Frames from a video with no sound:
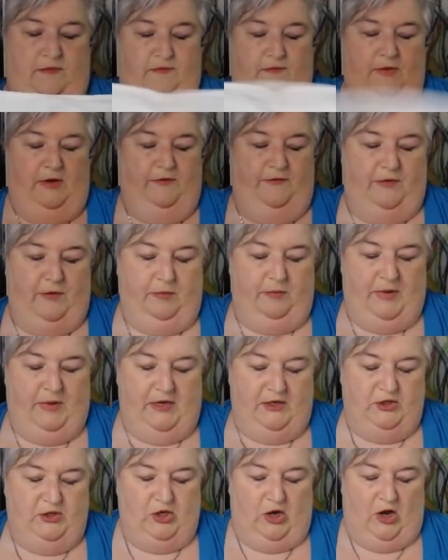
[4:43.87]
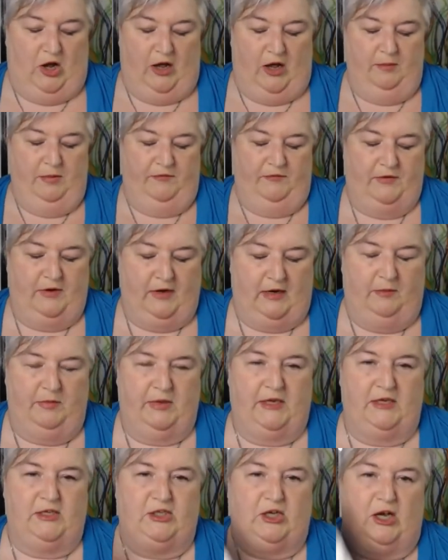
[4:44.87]
one for a big job, if you've got a
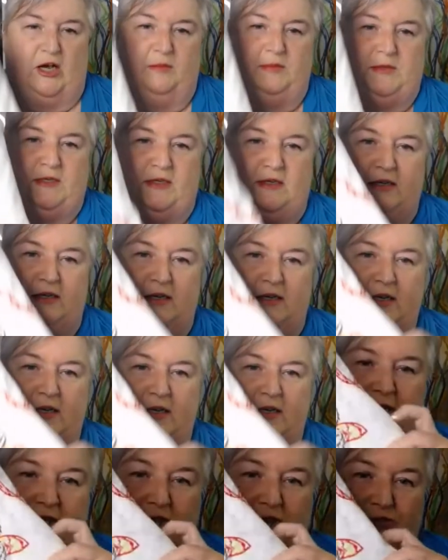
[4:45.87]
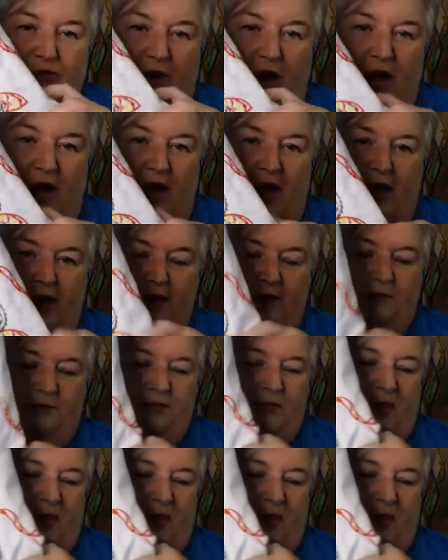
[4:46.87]
big job to dry.